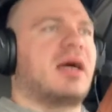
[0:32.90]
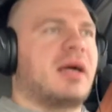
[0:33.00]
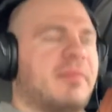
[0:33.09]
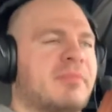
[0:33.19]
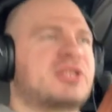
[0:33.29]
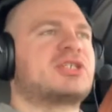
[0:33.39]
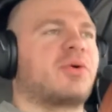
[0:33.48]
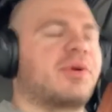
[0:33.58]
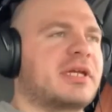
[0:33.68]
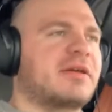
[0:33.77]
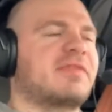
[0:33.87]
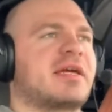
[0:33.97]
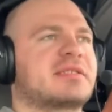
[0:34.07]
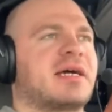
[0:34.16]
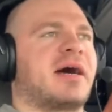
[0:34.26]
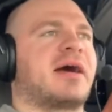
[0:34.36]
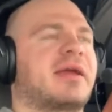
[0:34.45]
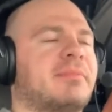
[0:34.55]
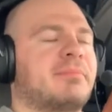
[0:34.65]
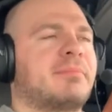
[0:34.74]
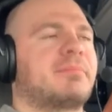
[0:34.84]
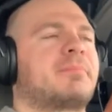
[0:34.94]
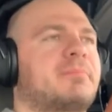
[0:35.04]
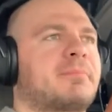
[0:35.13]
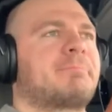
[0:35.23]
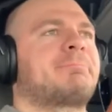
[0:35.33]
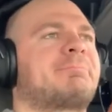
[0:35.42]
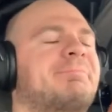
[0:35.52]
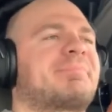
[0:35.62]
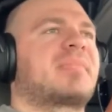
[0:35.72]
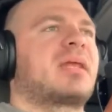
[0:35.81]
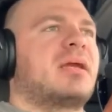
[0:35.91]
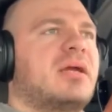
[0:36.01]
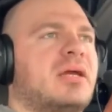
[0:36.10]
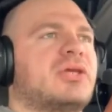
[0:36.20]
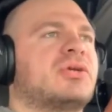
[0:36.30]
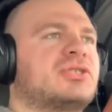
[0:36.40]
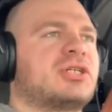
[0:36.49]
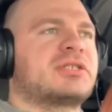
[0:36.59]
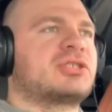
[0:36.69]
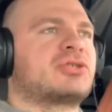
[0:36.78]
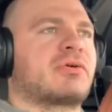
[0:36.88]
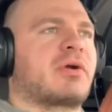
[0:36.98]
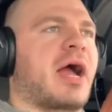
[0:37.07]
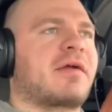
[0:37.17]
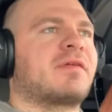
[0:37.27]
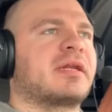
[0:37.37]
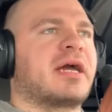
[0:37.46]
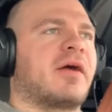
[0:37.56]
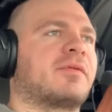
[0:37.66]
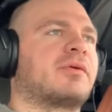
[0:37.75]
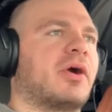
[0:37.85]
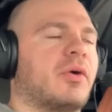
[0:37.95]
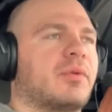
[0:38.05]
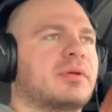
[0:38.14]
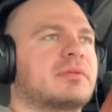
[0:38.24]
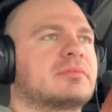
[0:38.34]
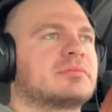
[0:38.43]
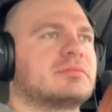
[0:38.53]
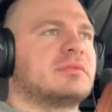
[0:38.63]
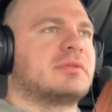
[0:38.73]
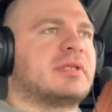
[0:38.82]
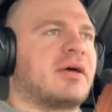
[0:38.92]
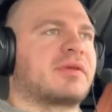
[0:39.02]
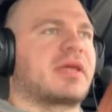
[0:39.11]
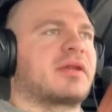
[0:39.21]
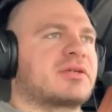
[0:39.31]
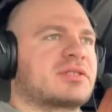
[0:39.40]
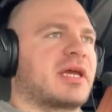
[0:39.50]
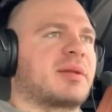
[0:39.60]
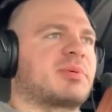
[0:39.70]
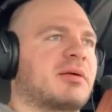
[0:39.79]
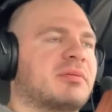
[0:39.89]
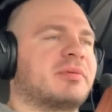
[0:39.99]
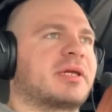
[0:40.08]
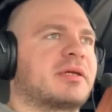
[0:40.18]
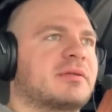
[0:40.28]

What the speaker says: majority of that time you're just driving down the road, down the interstate probably.